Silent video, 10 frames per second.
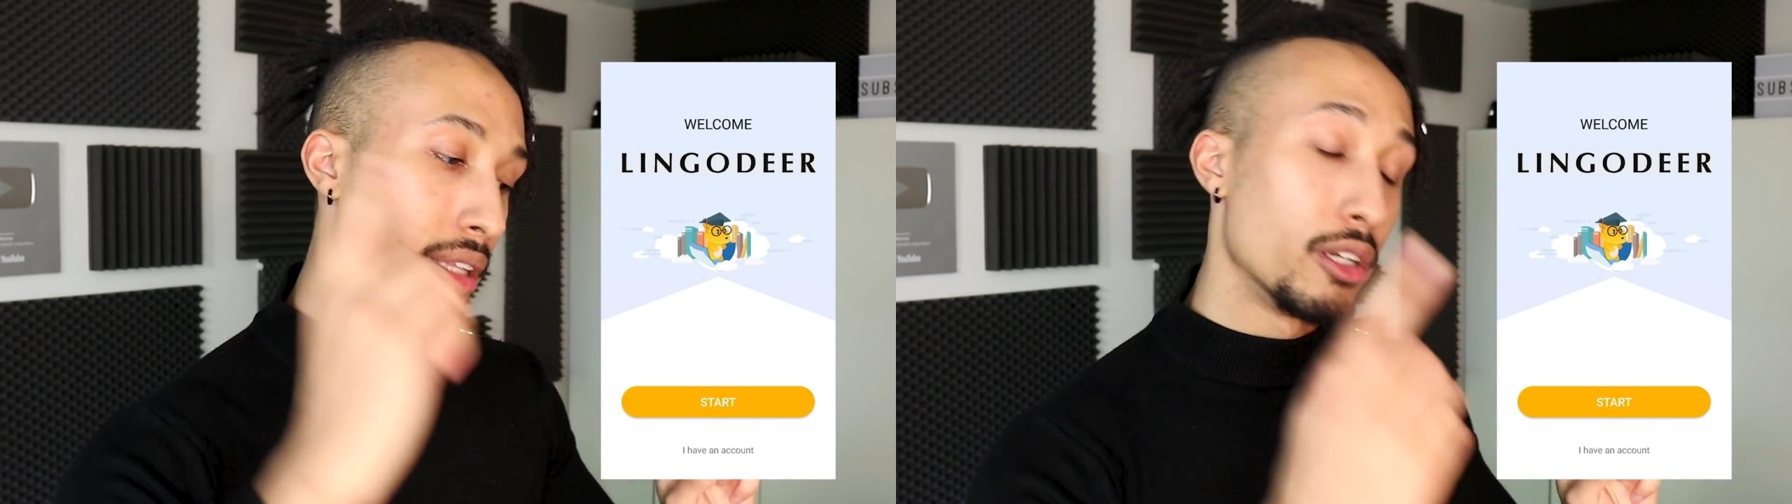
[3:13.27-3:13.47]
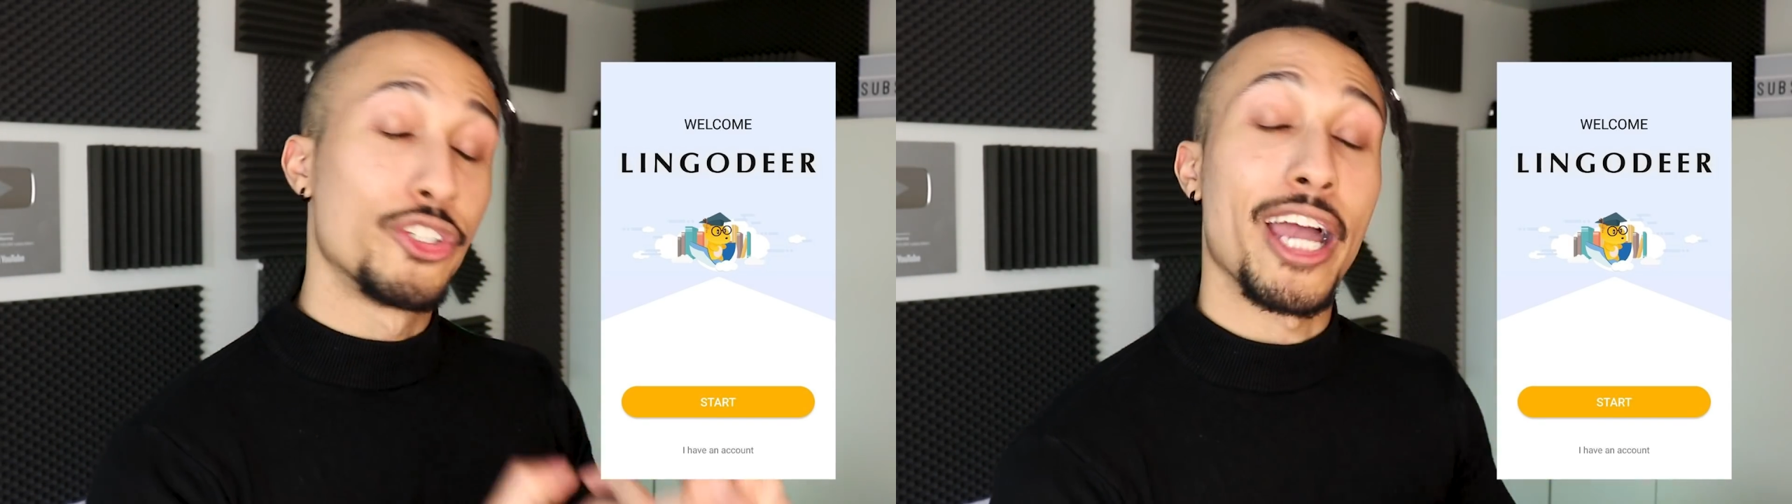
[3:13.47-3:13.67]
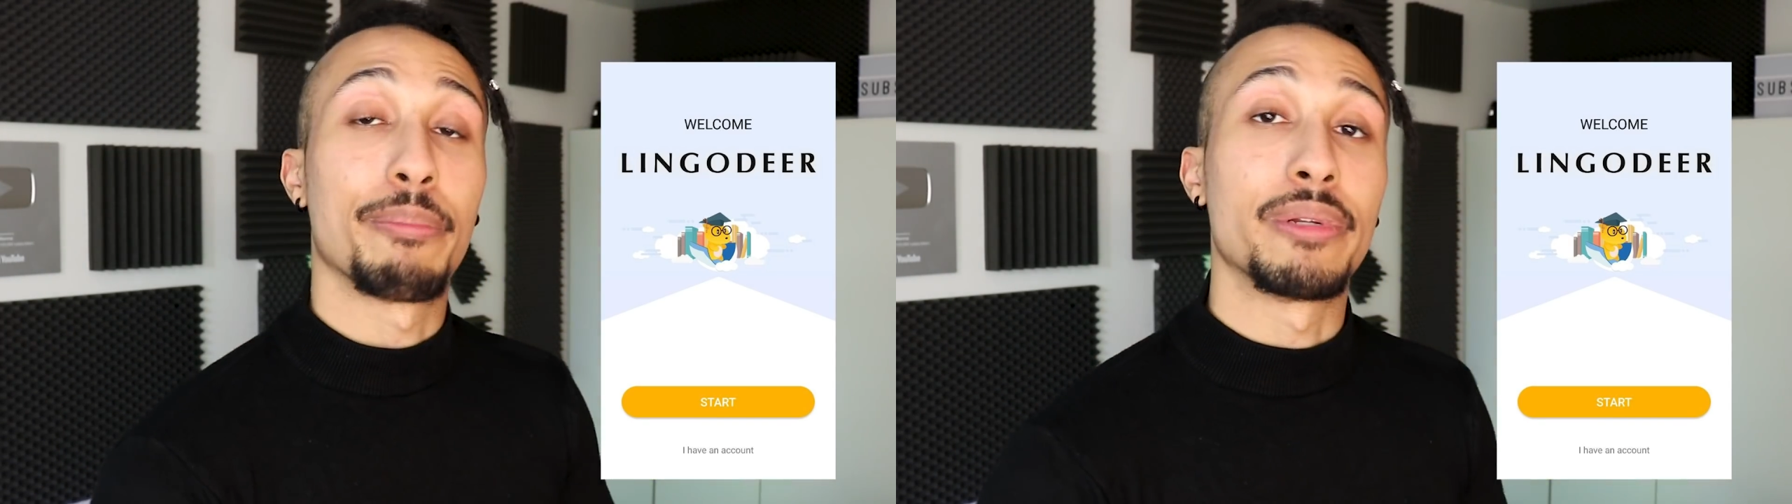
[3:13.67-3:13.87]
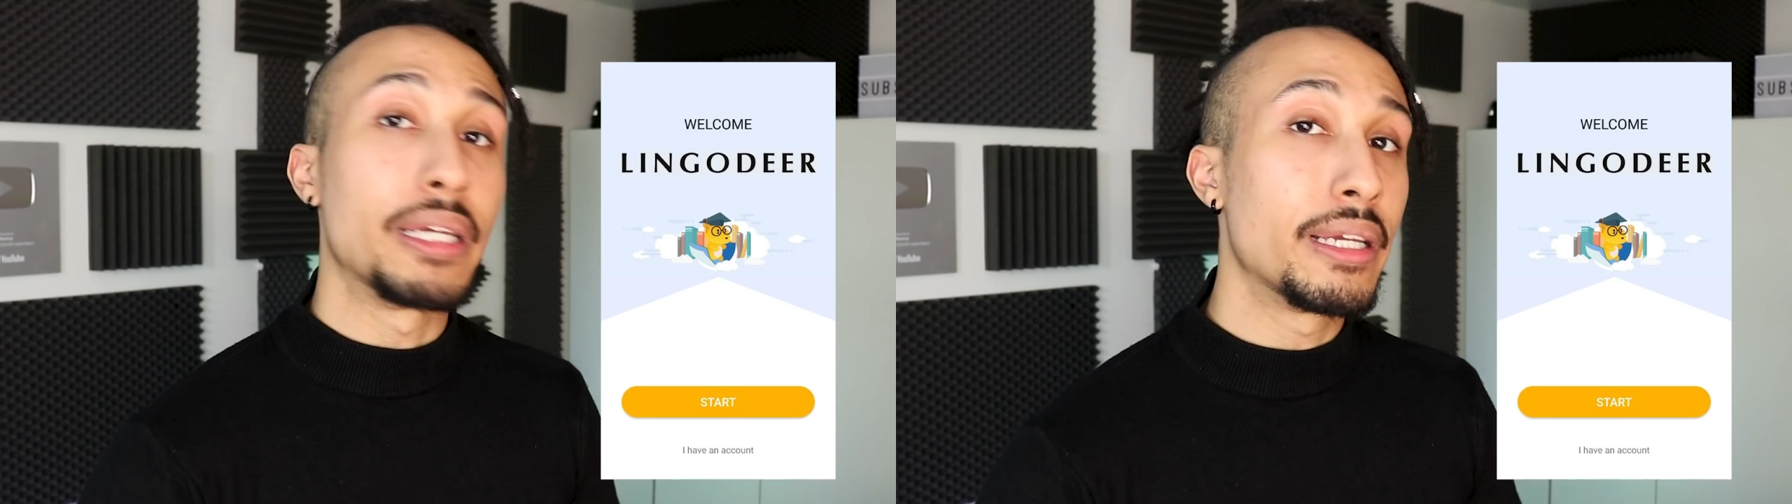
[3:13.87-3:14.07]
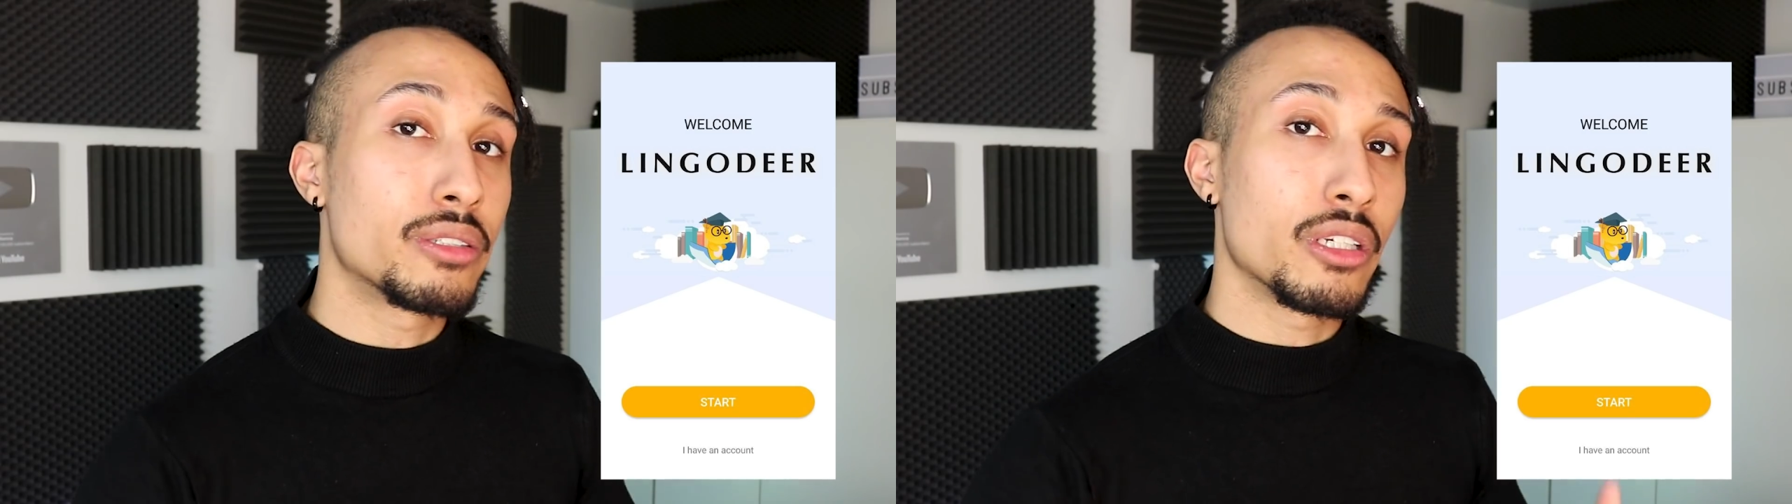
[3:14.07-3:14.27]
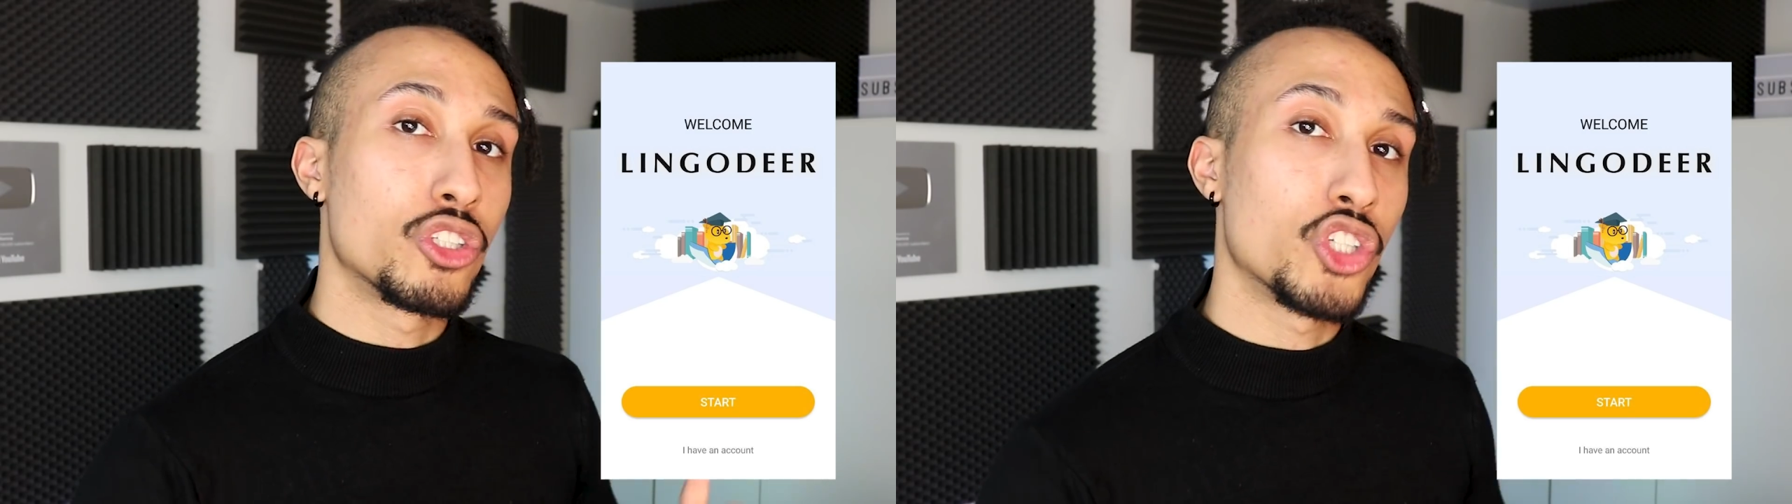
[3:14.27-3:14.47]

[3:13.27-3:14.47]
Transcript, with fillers: either Japanese,